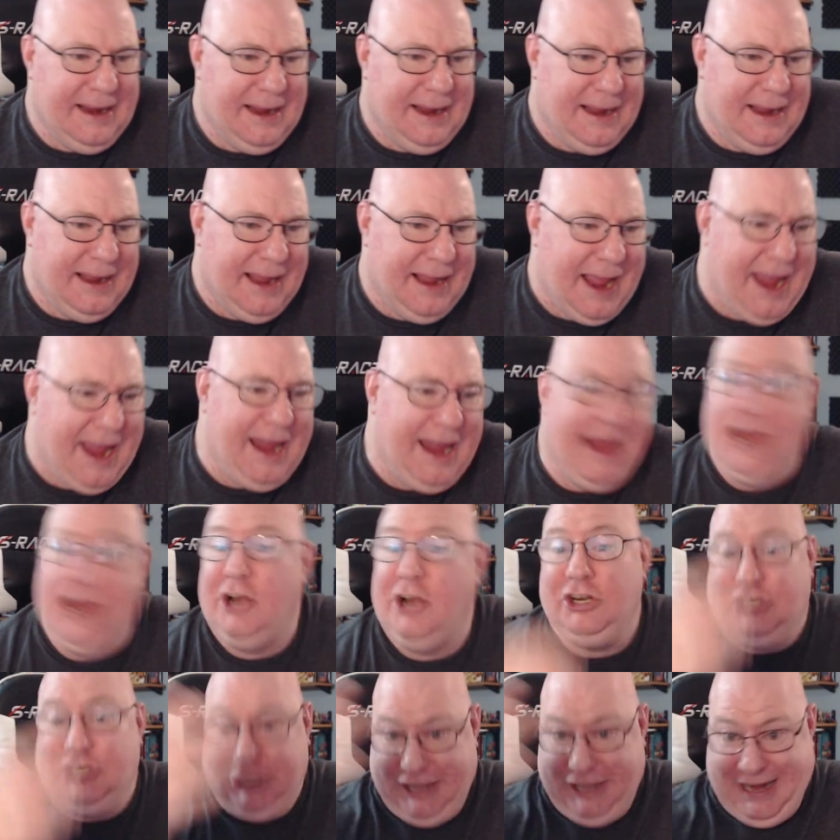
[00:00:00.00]
hey, here
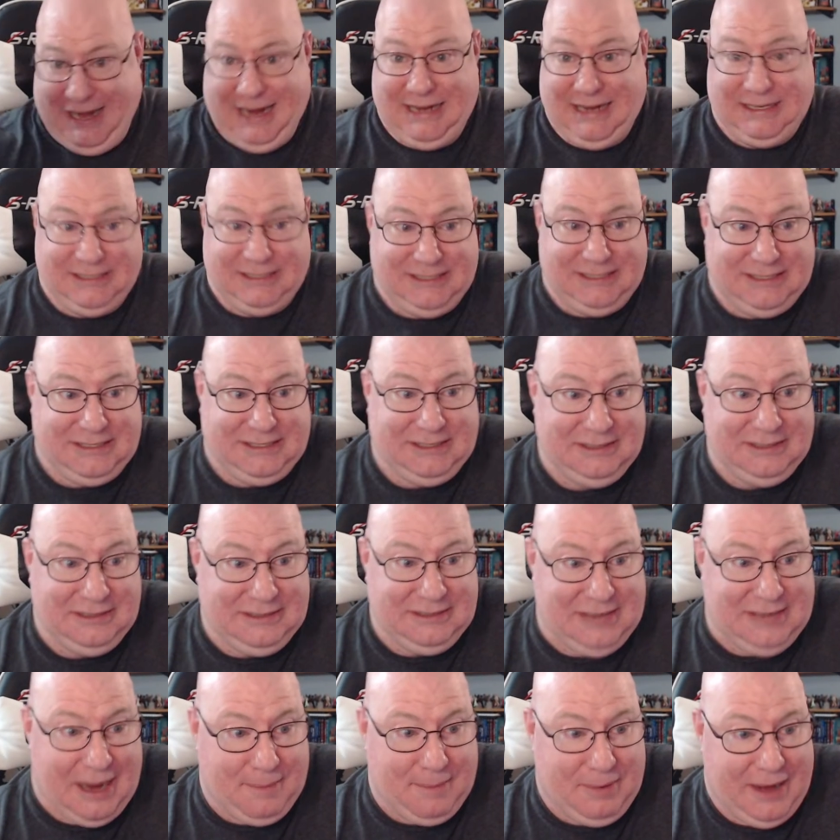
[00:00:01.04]
she is
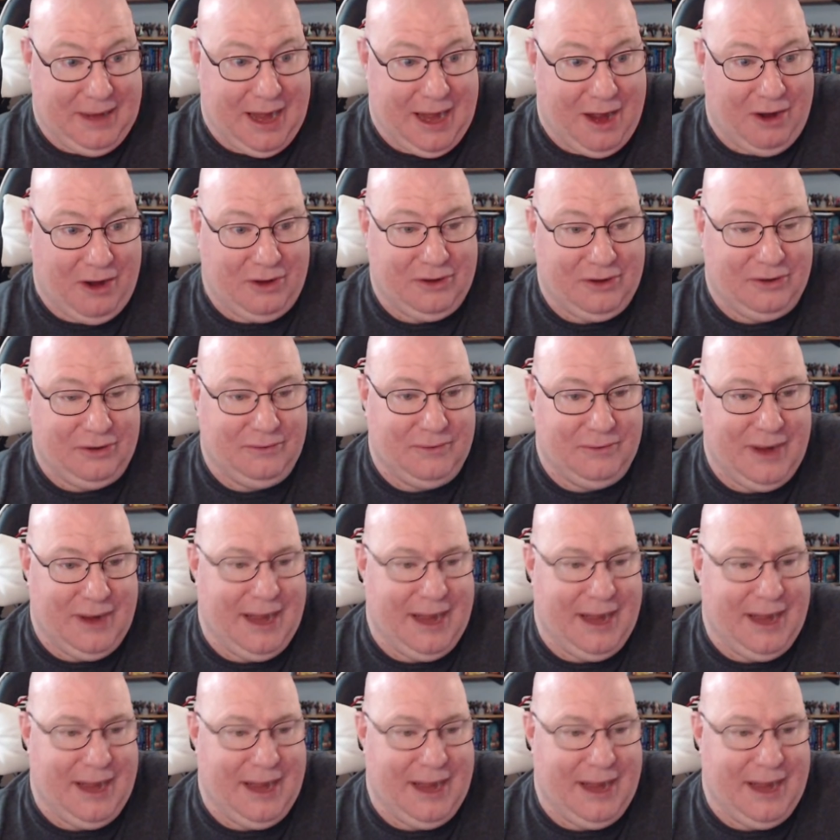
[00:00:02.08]
type of character, right?